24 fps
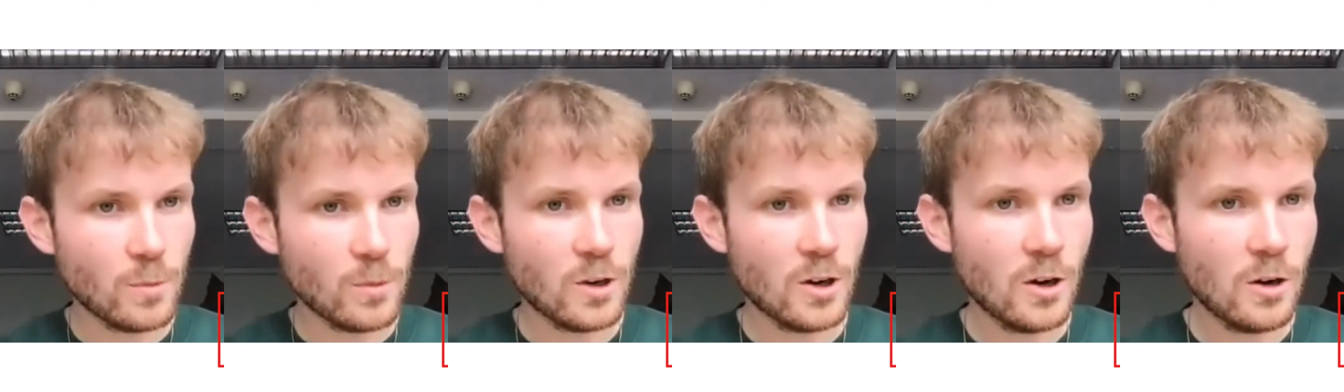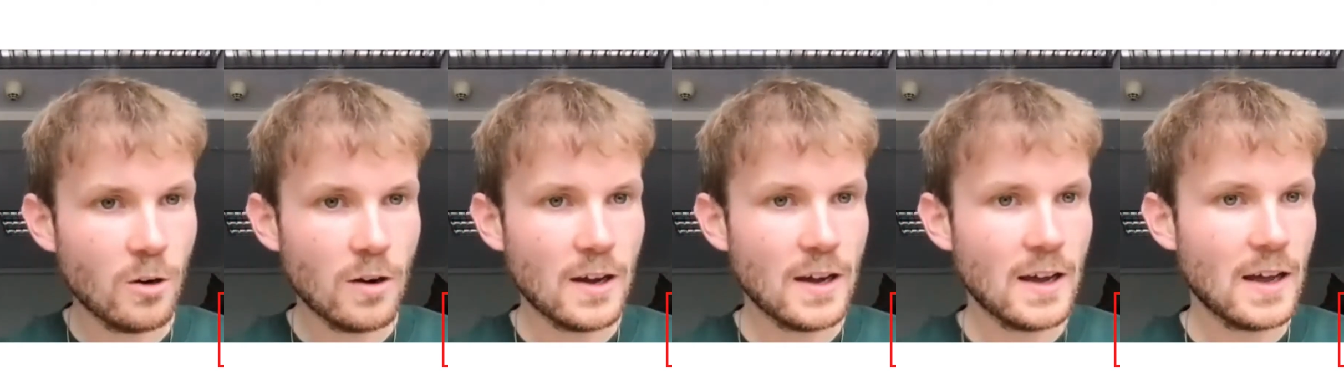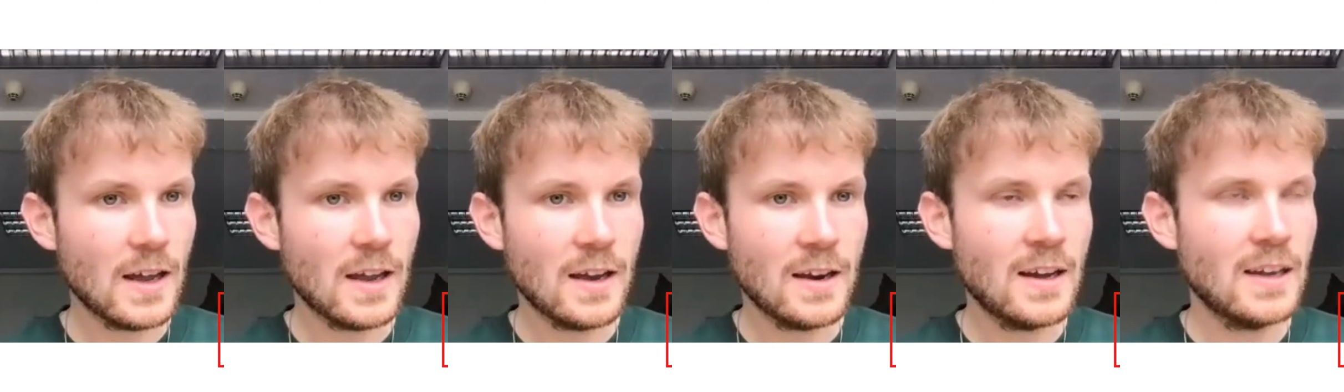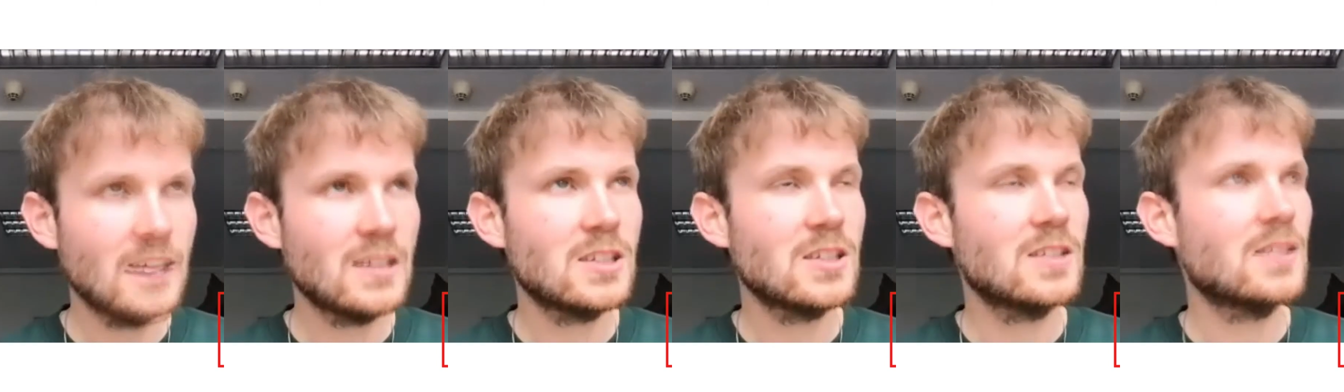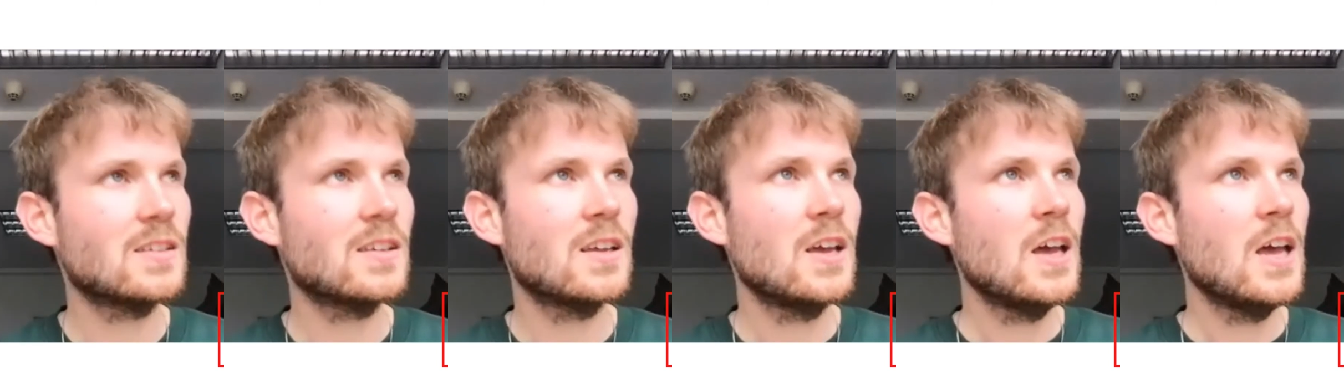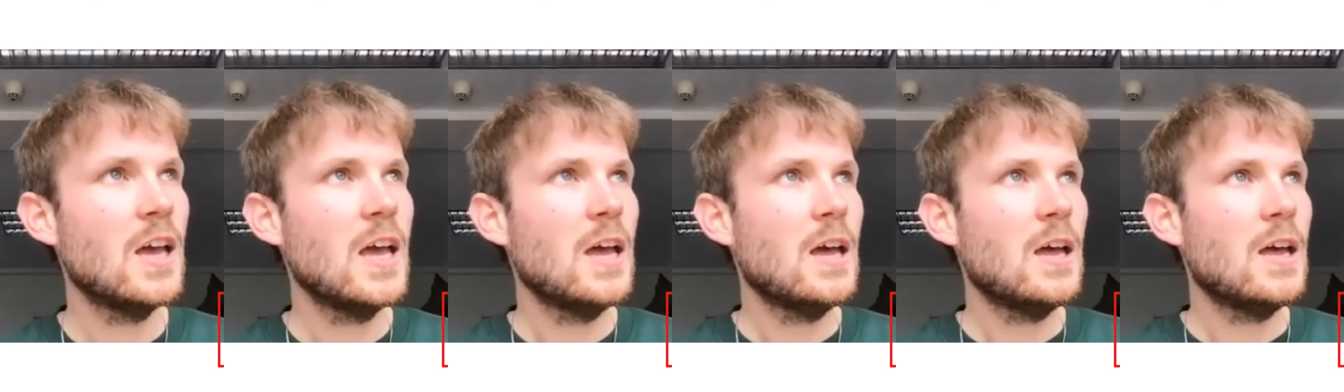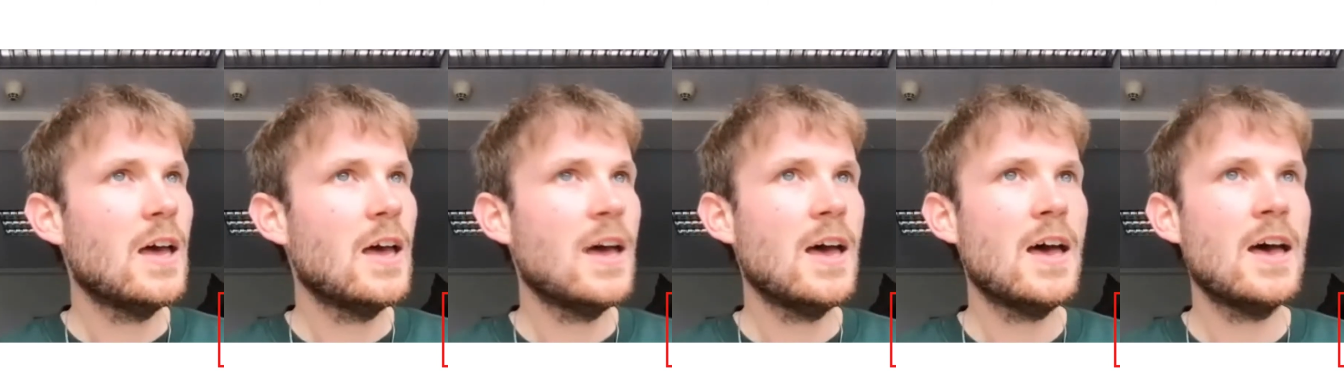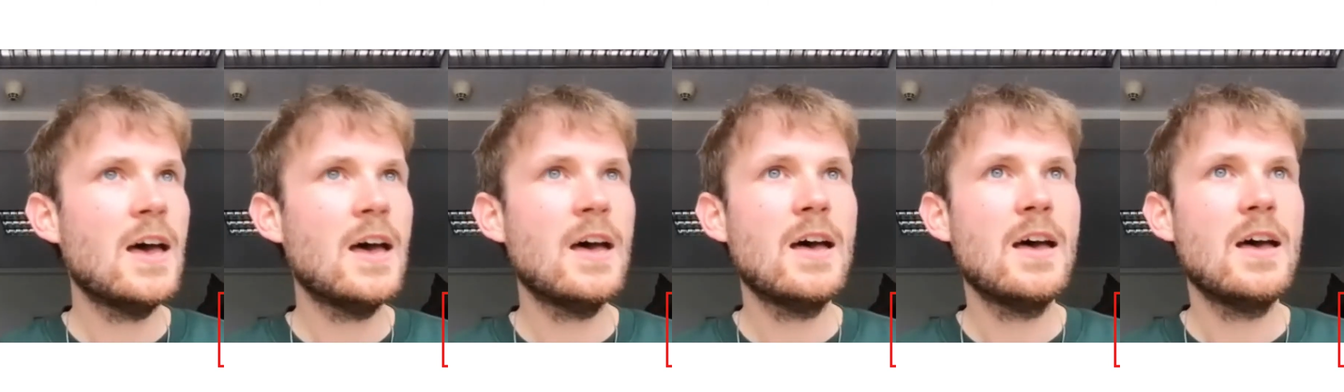you know? And I just,
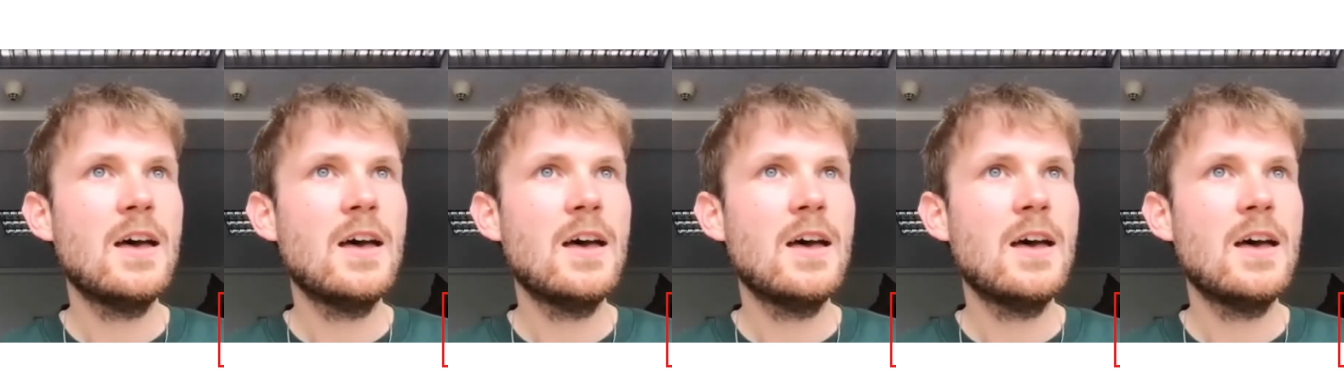I